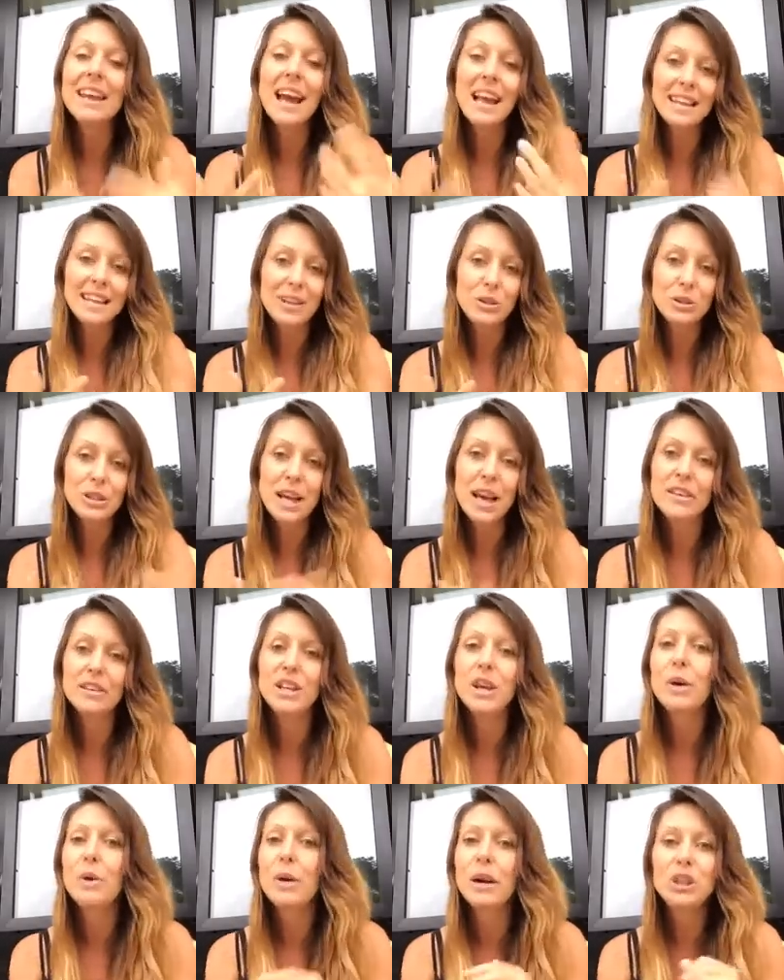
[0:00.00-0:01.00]
Callie will tell
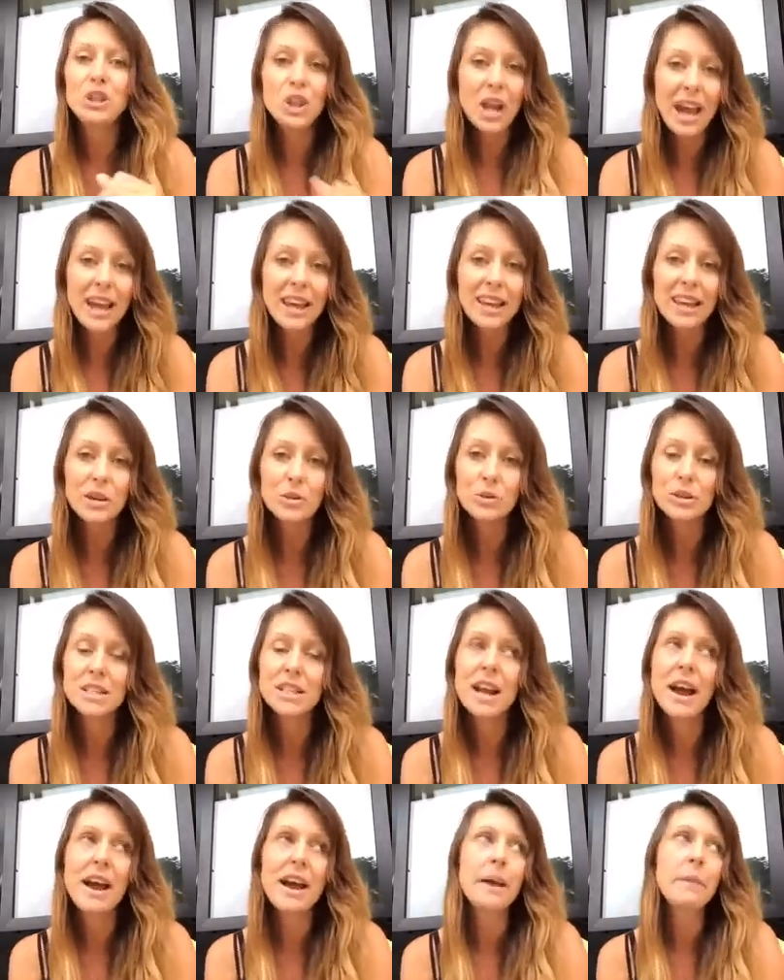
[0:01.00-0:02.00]
you, I check in all the
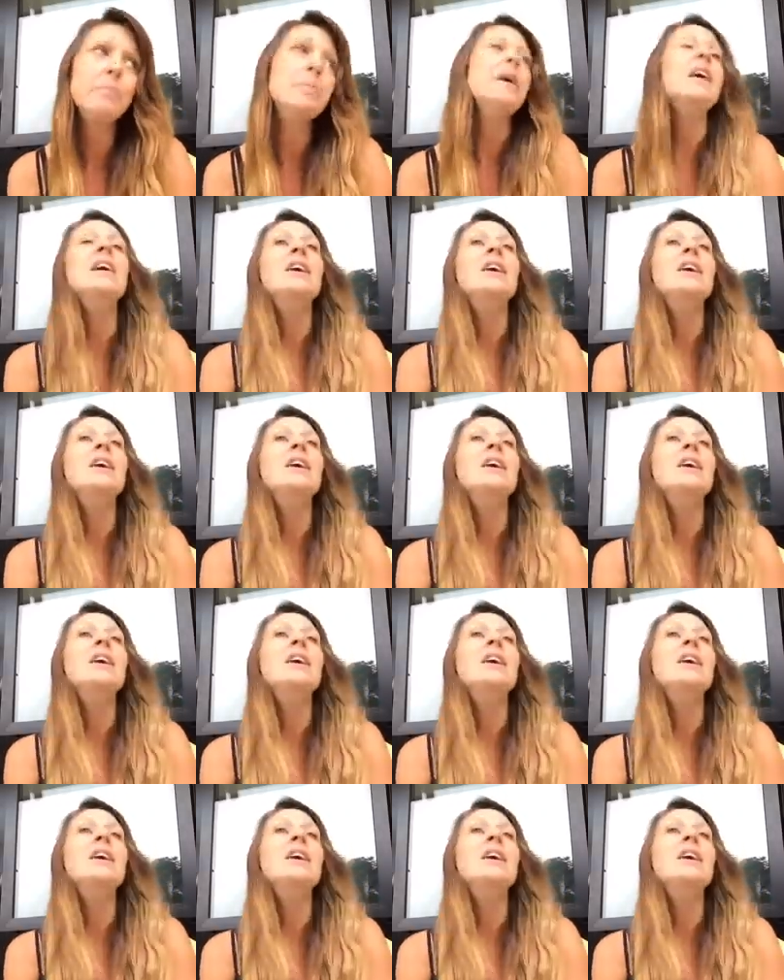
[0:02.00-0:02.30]
time.